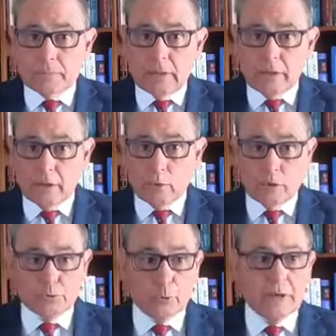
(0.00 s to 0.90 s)
In other
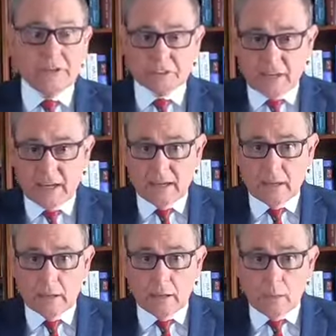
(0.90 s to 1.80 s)
words, we
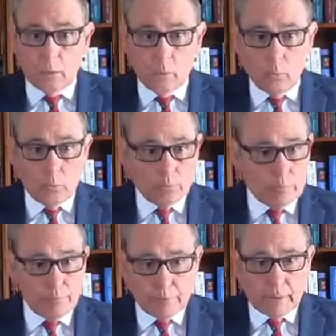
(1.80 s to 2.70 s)
see
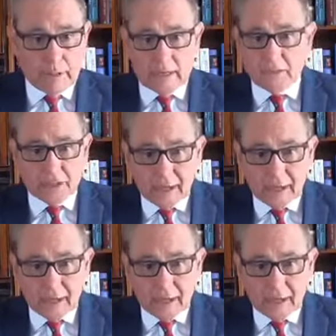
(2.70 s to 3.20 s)
it is